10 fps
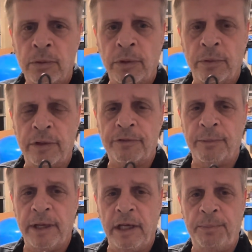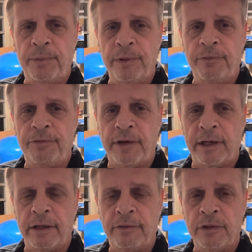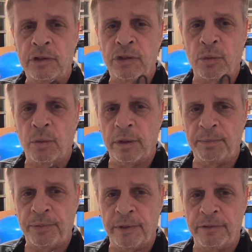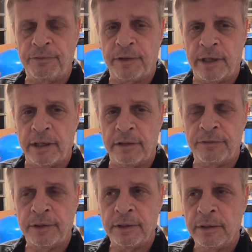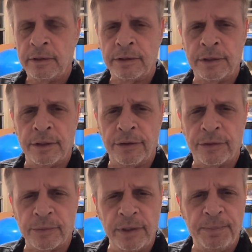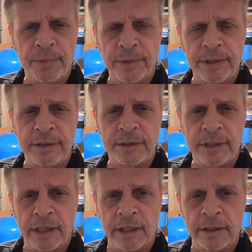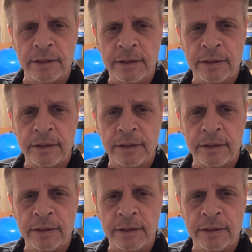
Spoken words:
We went from 8.5 to 1.5 to 3.10